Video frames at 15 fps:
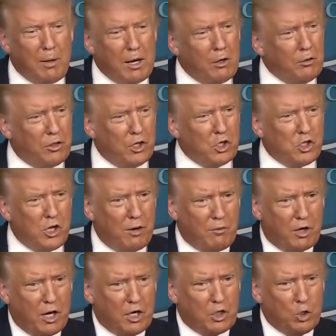I don't think she ever
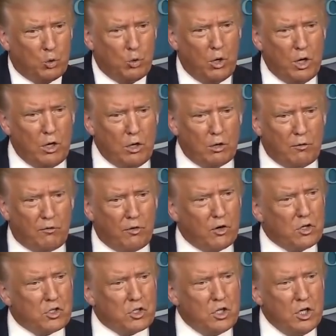got to run
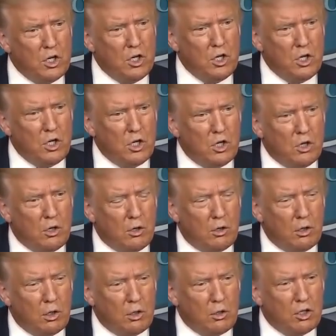
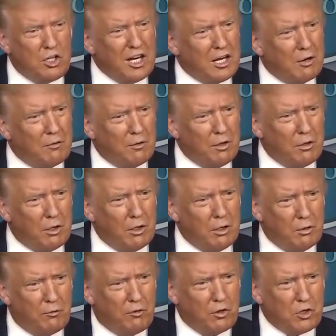to take a vote in
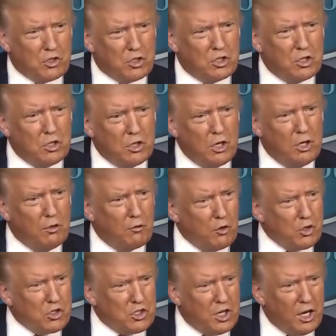the
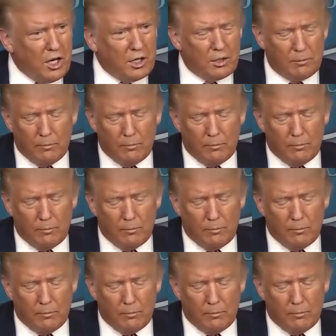first state.